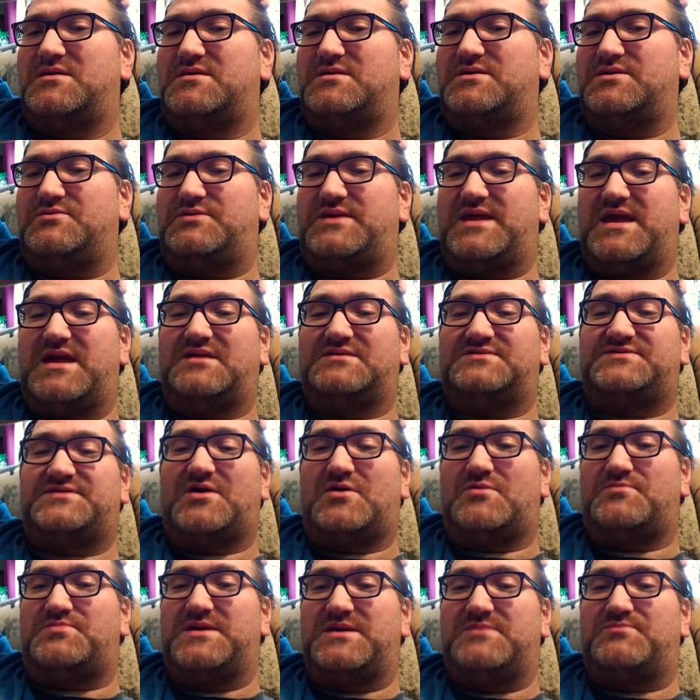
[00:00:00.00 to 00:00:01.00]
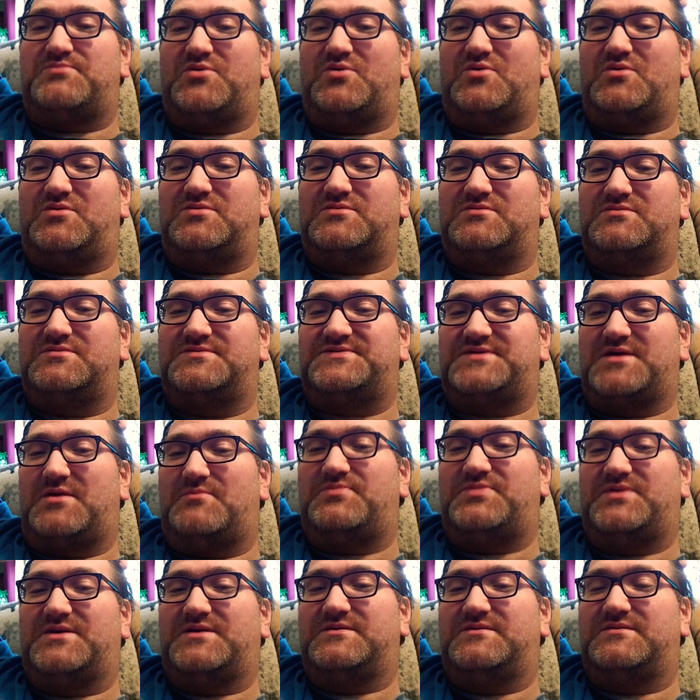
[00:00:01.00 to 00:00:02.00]
you can't tell people
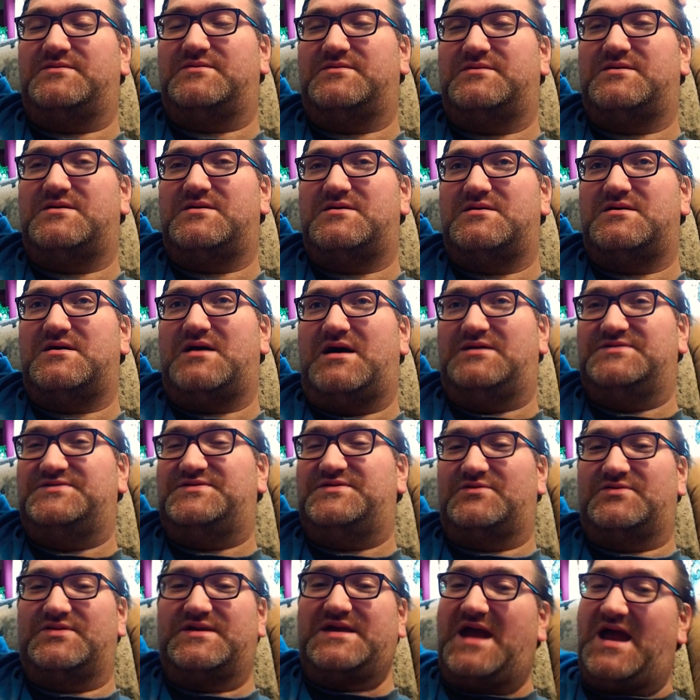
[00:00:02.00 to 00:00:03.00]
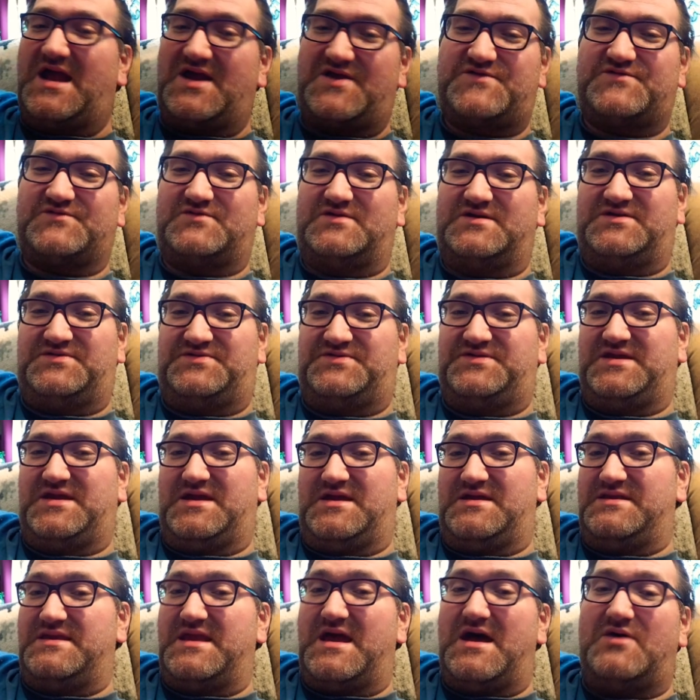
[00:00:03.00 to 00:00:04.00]
something until they actually see
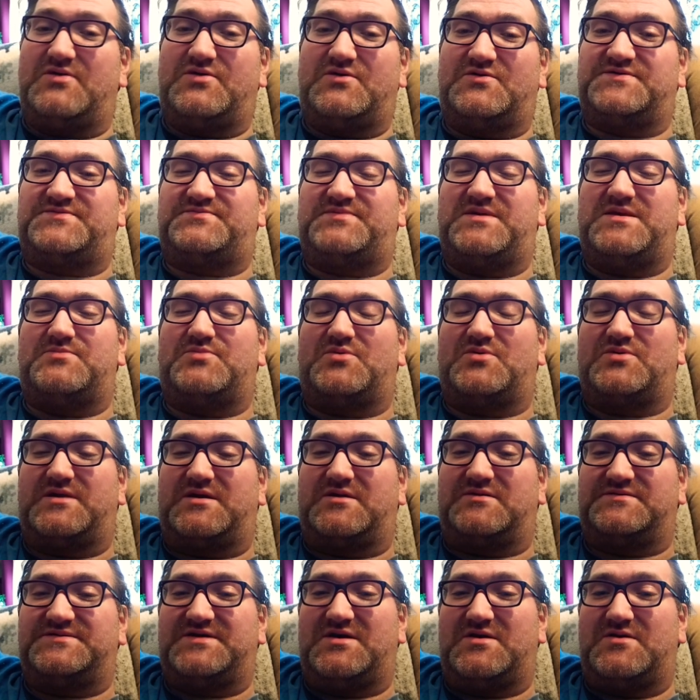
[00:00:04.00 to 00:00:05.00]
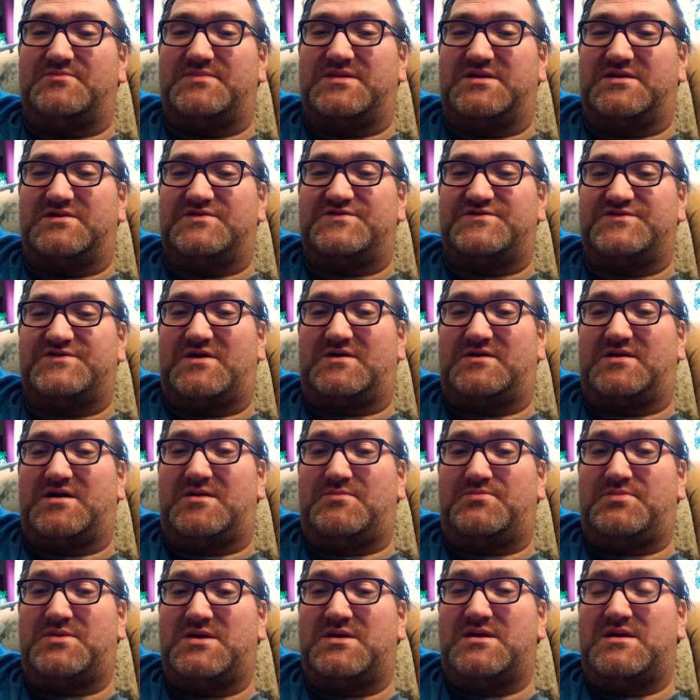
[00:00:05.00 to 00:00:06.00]
it. Now those people that are telling me to shut
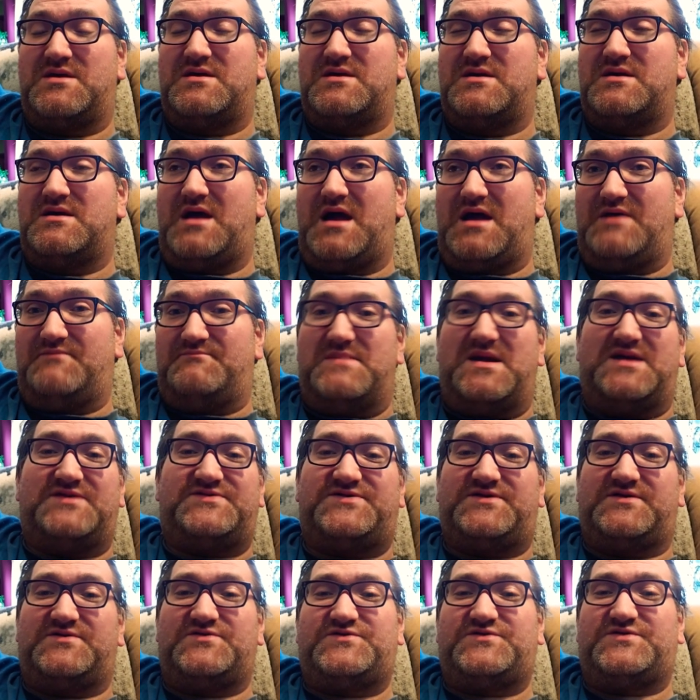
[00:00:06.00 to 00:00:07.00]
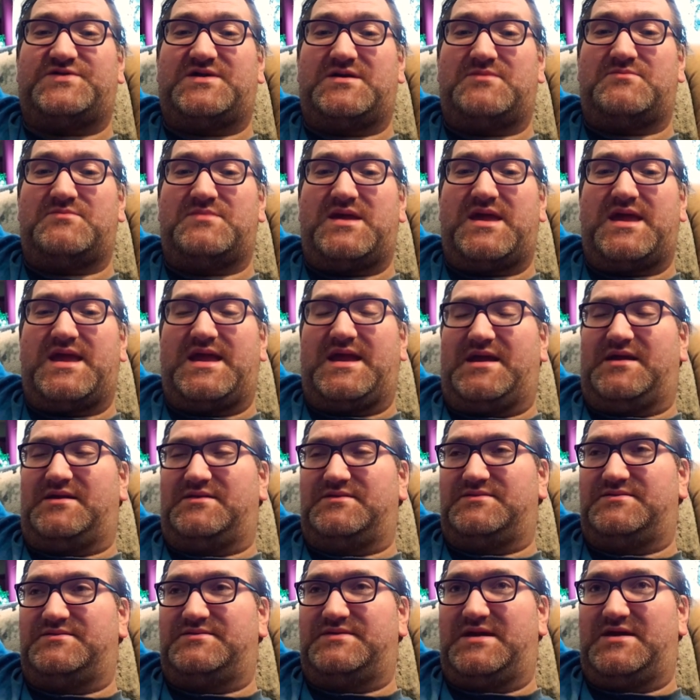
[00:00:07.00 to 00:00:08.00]
up, I messaged them,
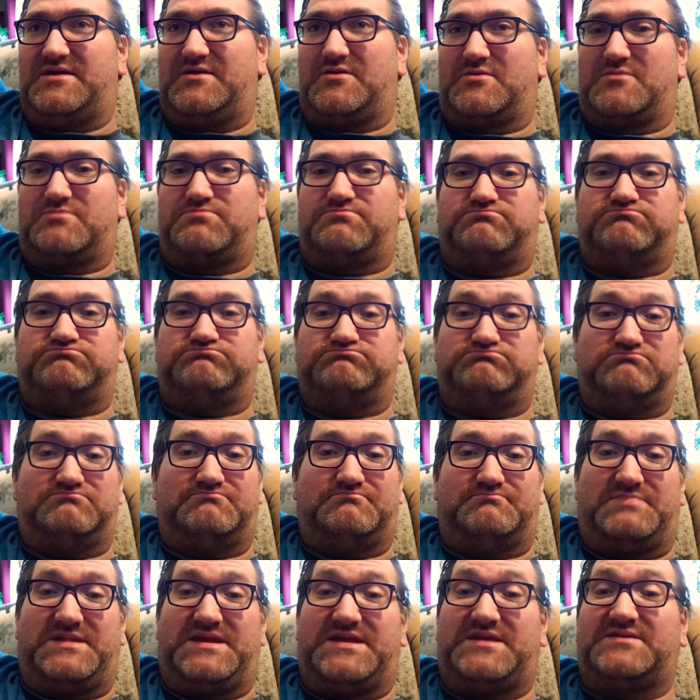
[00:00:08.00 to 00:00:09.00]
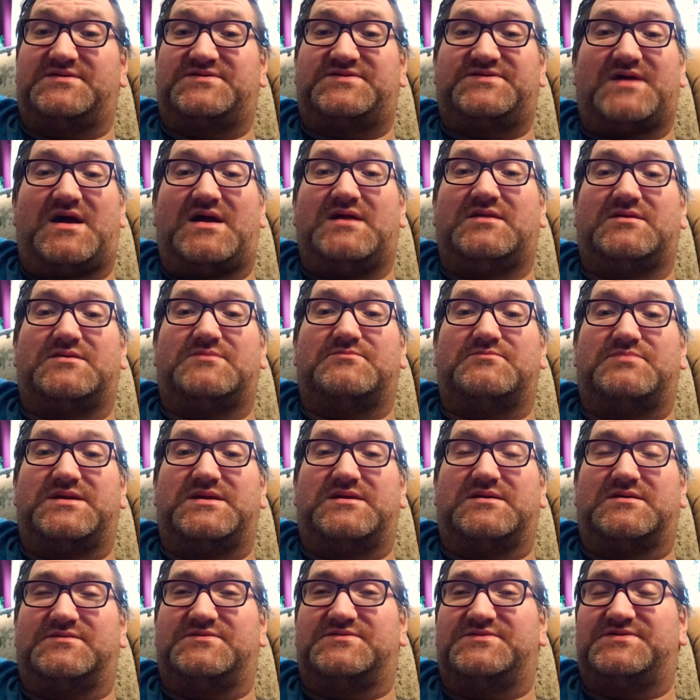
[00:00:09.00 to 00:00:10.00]
and they're being silent
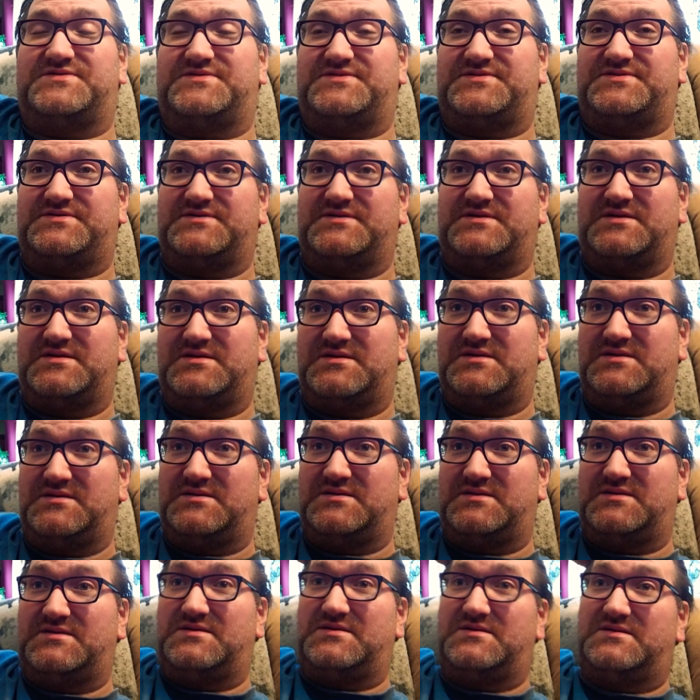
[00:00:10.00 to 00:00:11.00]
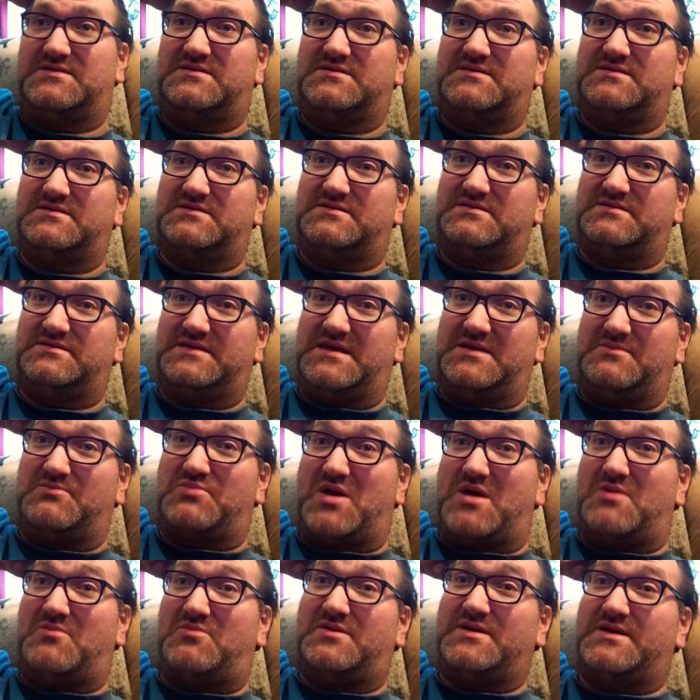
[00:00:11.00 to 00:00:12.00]
because they
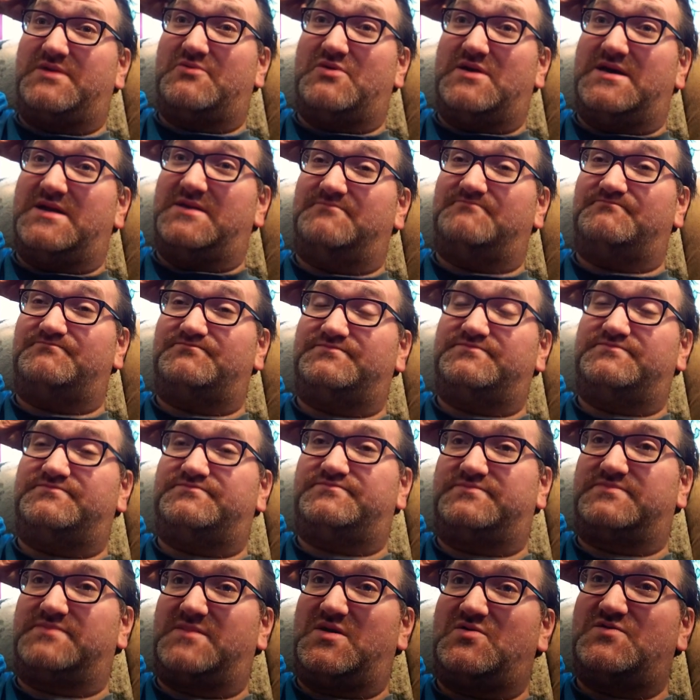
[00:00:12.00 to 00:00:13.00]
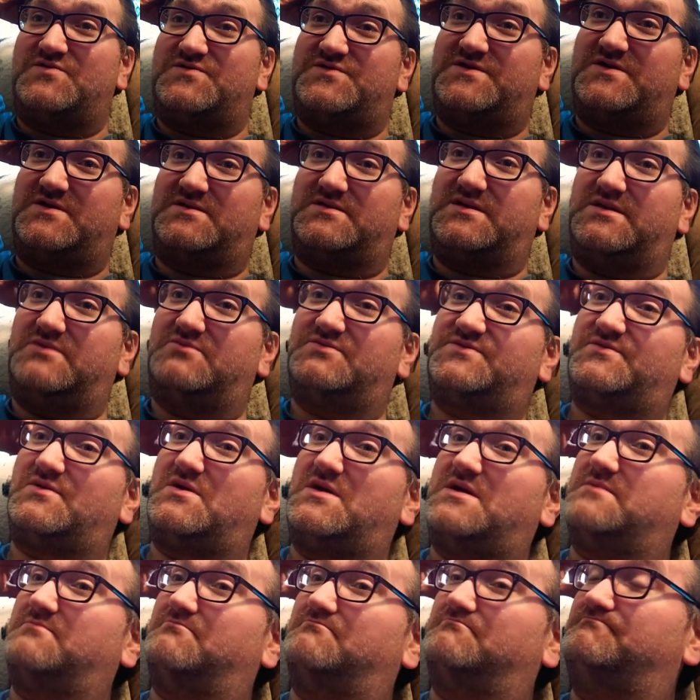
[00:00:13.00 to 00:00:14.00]
probably went, "Oh shit, he was
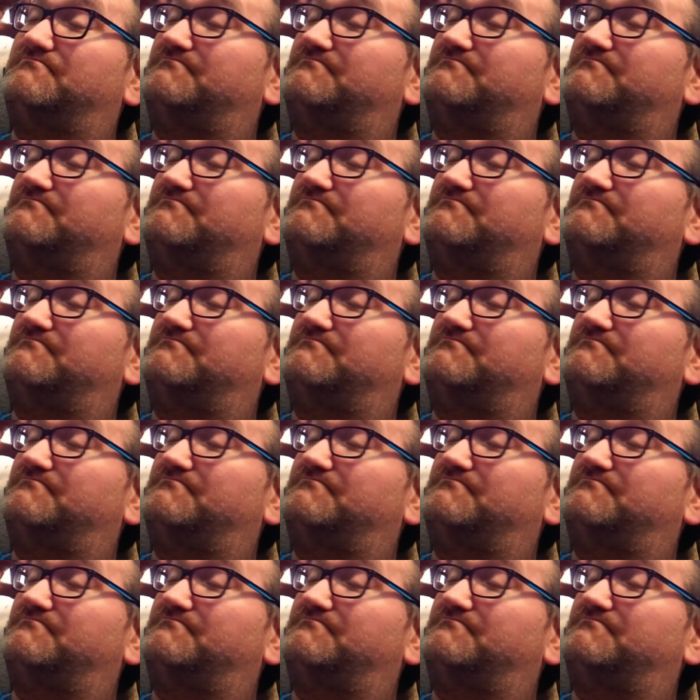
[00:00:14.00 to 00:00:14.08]
right."